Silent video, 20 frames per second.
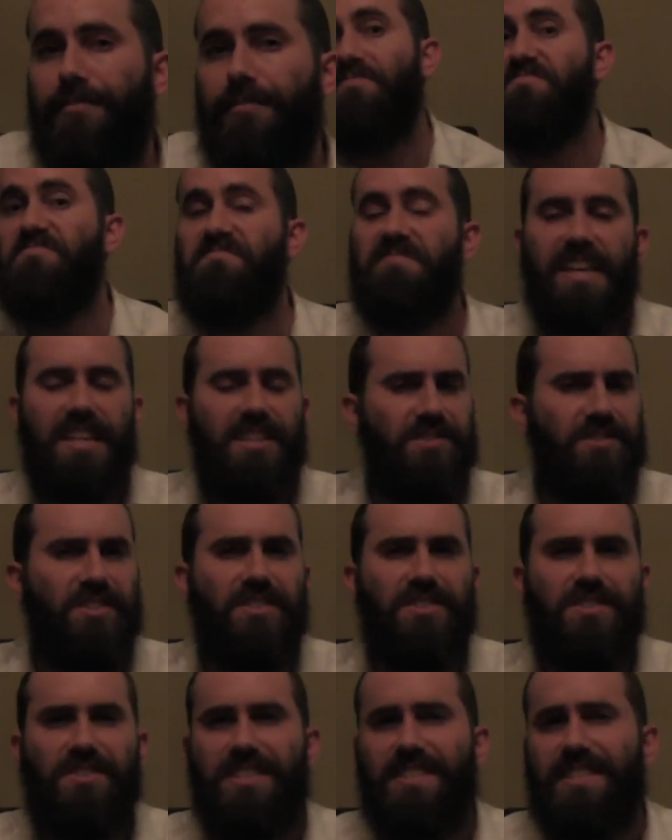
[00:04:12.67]
There are
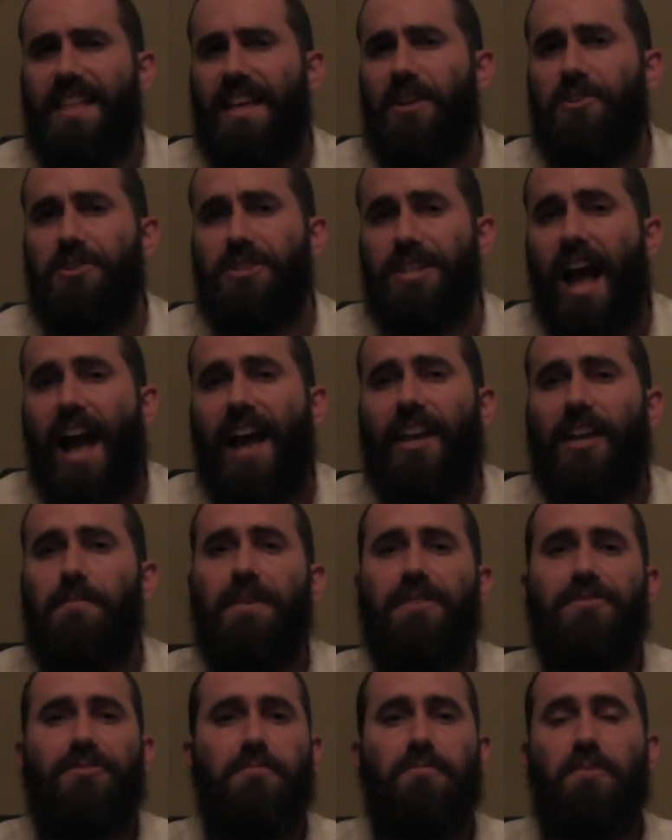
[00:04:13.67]
instances that are
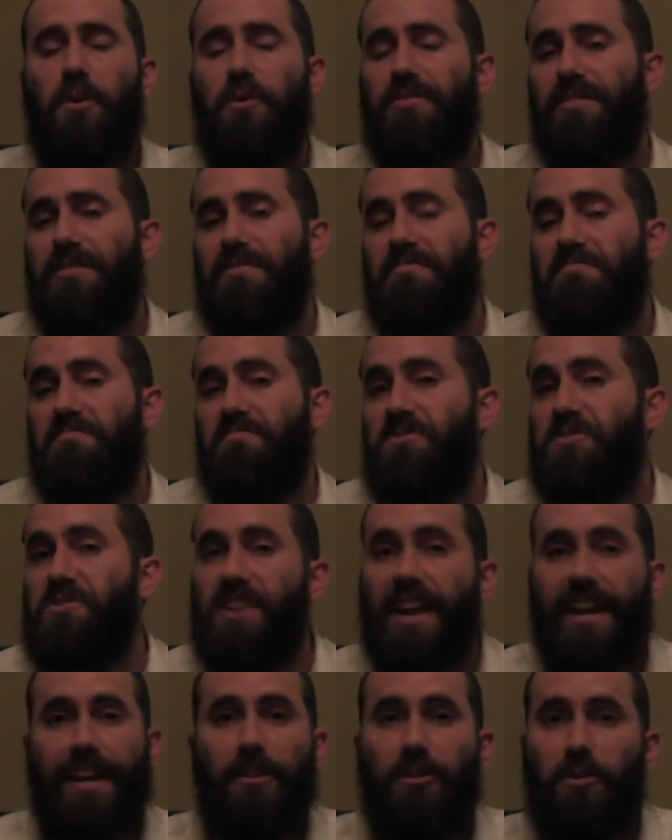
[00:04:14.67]
documented both in
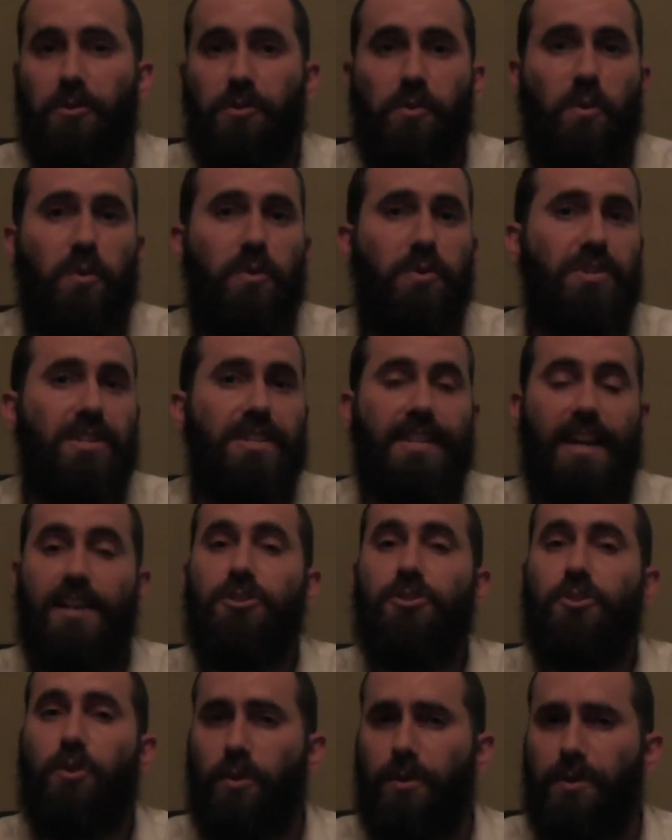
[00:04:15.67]
secular sources
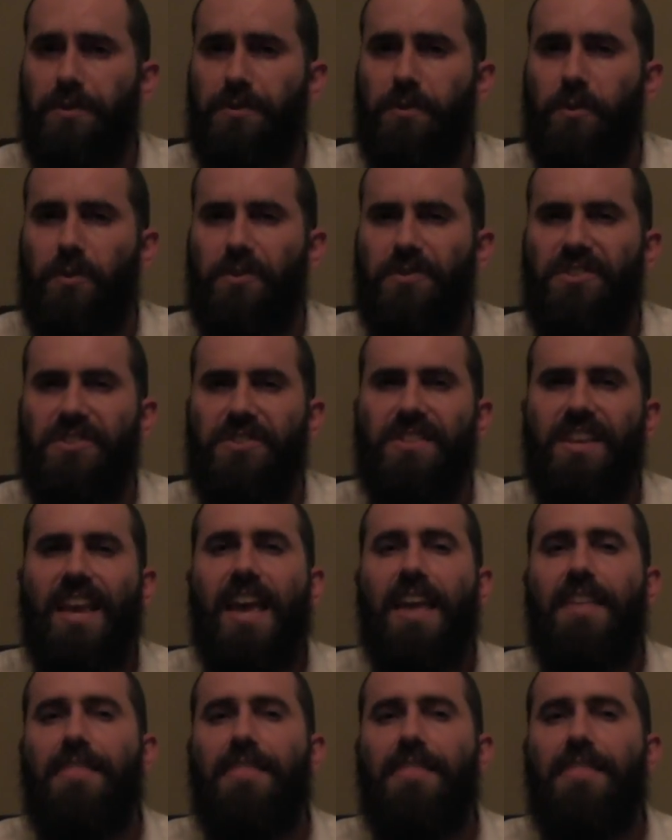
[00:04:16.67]
and Torah sources